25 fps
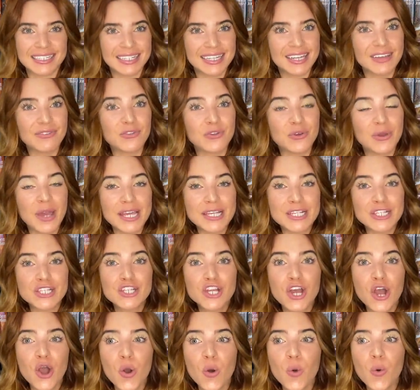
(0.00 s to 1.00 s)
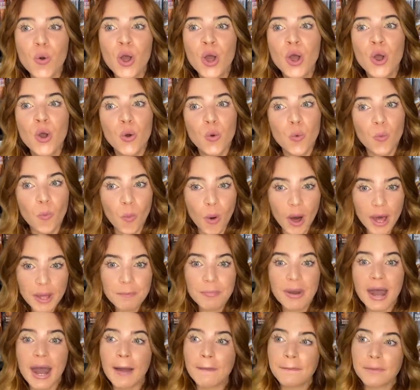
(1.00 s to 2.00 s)
If you guys know what
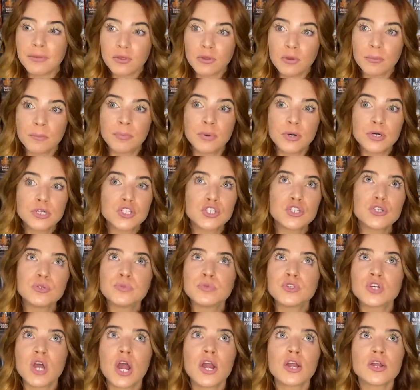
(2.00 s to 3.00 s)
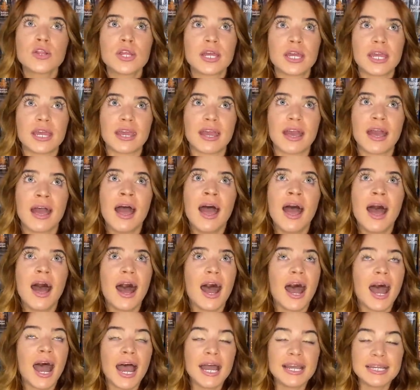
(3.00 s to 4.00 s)
popular booktube darling
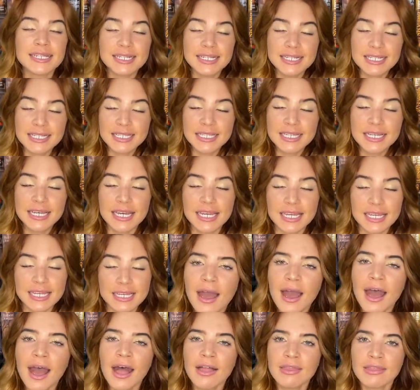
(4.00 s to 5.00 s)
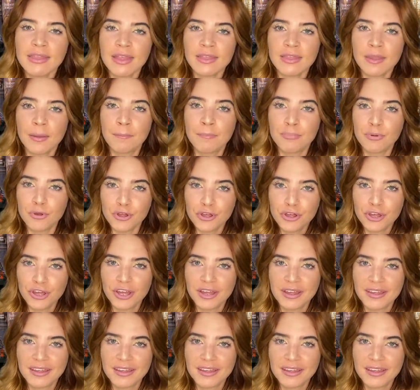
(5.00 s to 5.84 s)
I dislike, and then the book